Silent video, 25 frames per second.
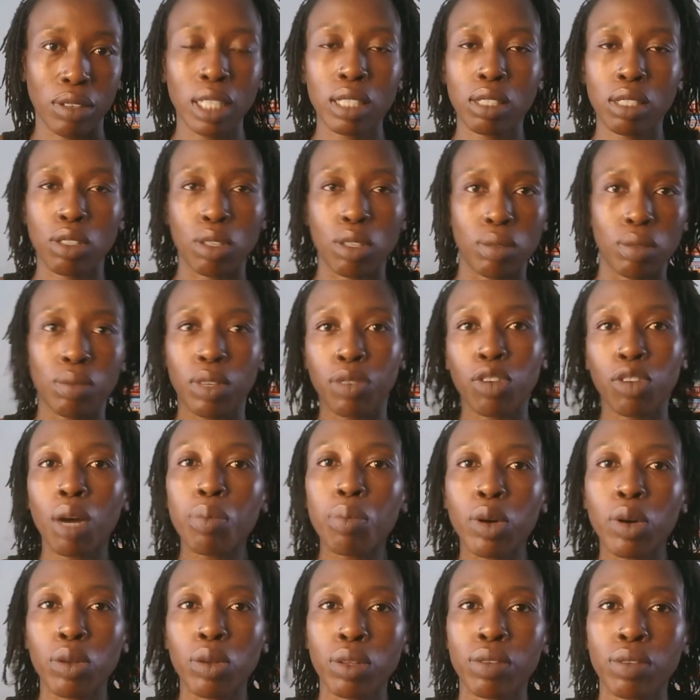So we've got
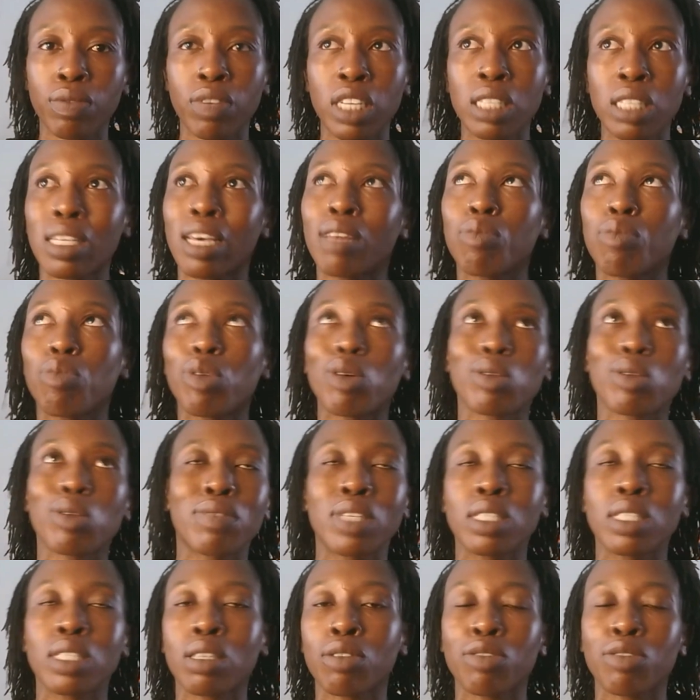both of these, and both of
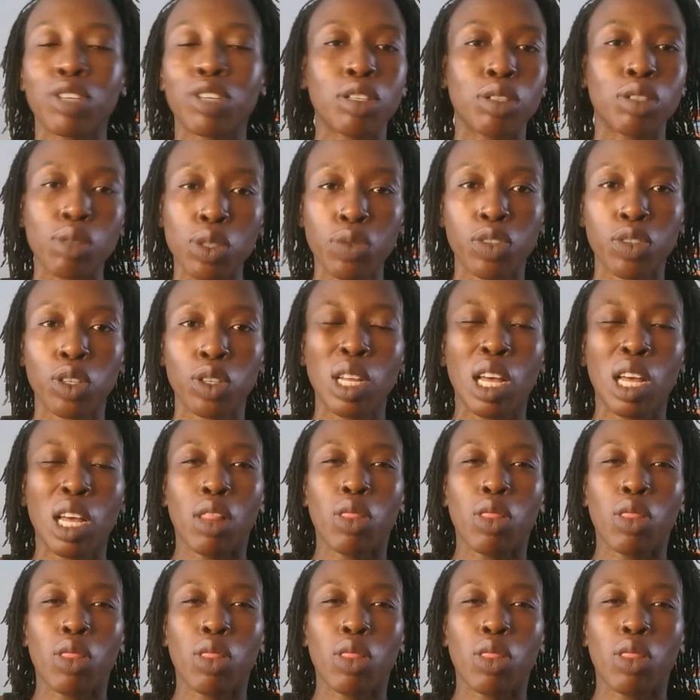these are very useful.